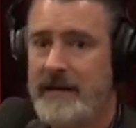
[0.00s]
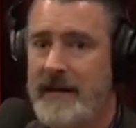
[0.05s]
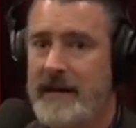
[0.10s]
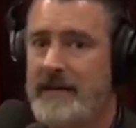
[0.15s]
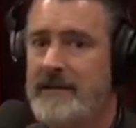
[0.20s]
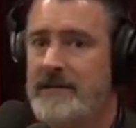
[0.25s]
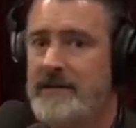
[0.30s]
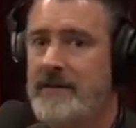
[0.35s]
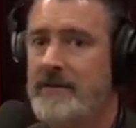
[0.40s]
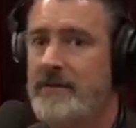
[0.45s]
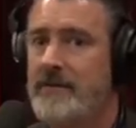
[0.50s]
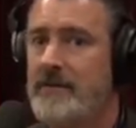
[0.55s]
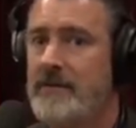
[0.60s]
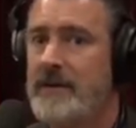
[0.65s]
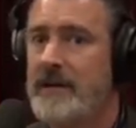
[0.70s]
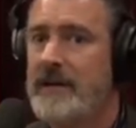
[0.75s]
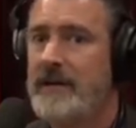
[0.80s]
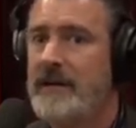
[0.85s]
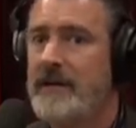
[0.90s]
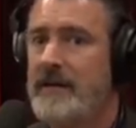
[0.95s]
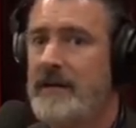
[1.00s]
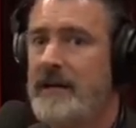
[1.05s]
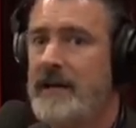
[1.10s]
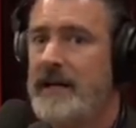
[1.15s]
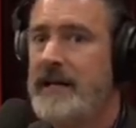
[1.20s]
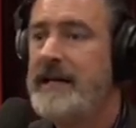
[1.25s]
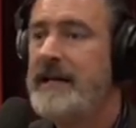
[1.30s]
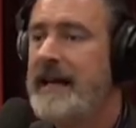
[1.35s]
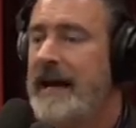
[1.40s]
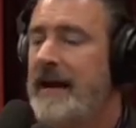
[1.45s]
And so
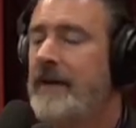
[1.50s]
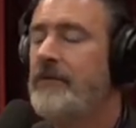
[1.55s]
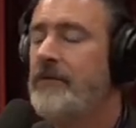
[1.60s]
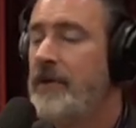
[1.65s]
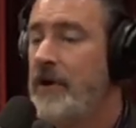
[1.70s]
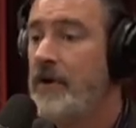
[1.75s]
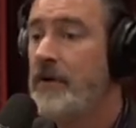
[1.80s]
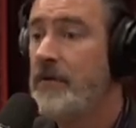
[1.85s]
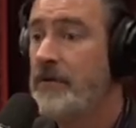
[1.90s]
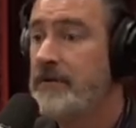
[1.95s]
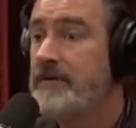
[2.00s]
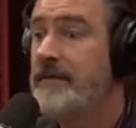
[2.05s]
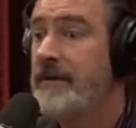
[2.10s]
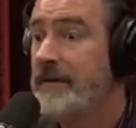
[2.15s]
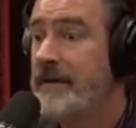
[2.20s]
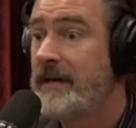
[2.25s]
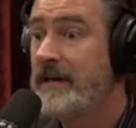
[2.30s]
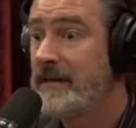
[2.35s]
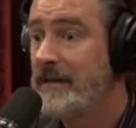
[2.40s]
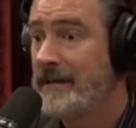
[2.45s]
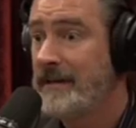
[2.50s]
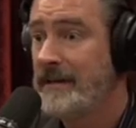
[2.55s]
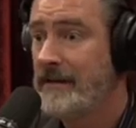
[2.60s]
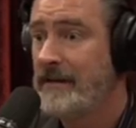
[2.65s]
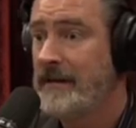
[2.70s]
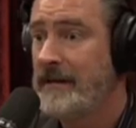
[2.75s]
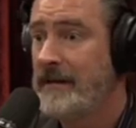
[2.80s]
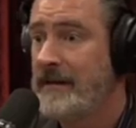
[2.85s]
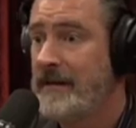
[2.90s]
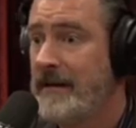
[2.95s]
he now knows very
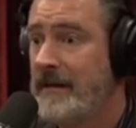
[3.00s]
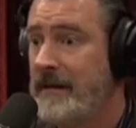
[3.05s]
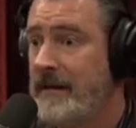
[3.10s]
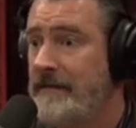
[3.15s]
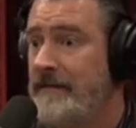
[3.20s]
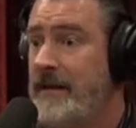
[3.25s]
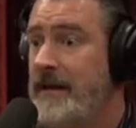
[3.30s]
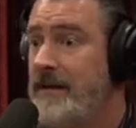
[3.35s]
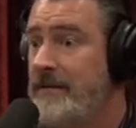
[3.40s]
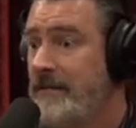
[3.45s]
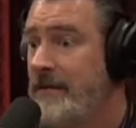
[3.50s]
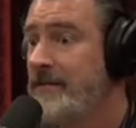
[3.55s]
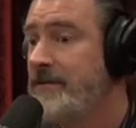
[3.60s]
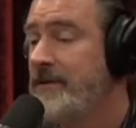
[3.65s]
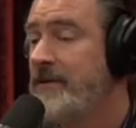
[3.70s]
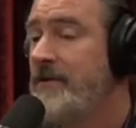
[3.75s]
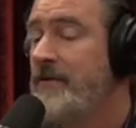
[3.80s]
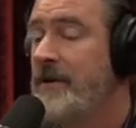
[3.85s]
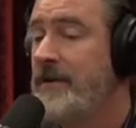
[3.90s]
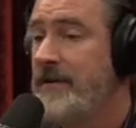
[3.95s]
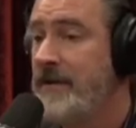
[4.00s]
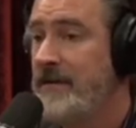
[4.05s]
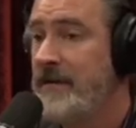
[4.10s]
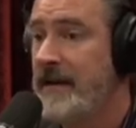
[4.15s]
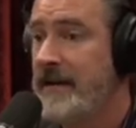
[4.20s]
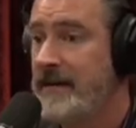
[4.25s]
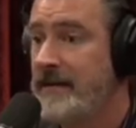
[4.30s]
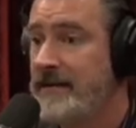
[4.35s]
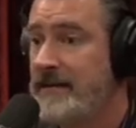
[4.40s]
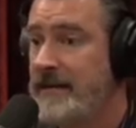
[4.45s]
clearly that if he throws a nuke at the
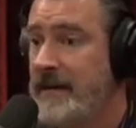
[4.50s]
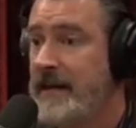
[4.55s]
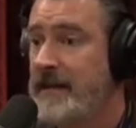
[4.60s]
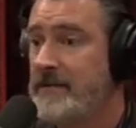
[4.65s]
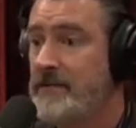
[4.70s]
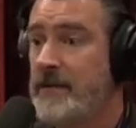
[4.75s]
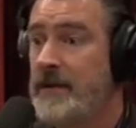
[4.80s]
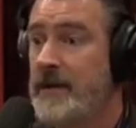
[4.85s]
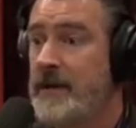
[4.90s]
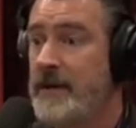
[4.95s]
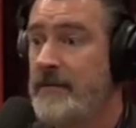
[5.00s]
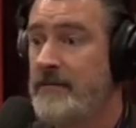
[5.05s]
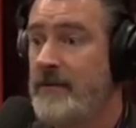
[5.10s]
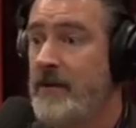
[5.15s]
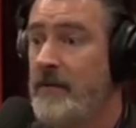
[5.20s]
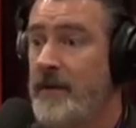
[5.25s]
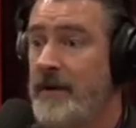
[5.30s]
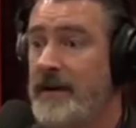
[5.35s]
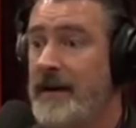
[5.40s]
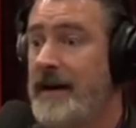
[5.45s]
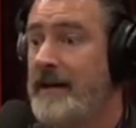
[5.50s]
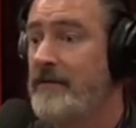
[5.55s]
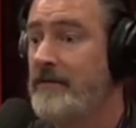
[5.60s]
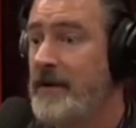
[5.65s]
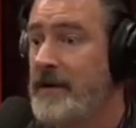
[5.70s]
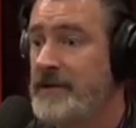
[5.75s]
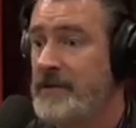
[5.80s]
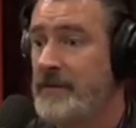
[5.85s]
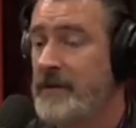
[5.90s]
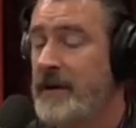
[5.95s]
United States, we're going to throw one not at
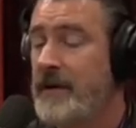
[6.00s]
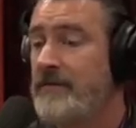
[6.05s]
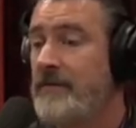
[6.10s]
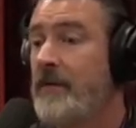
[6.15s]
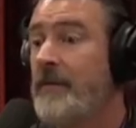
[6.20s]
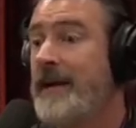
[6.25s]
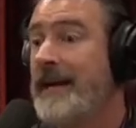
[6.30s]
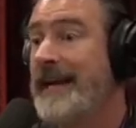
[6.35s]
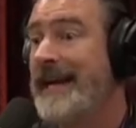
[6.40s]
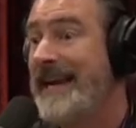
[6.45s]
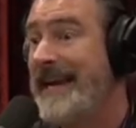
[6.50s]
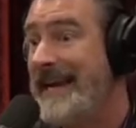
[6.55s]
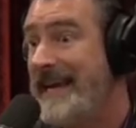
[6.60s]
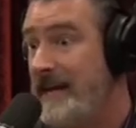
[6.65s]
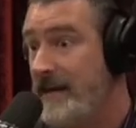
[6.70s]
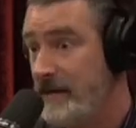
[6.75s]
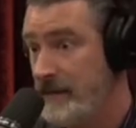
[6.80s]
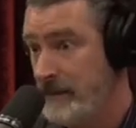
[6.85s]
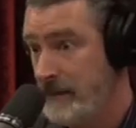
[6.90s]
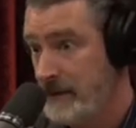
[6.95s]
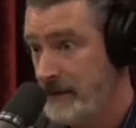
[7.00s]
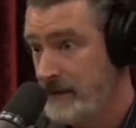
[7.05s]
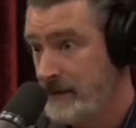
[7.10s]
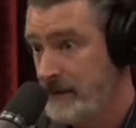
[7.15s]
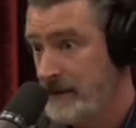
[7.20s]
Russia, we're going to throw one at him.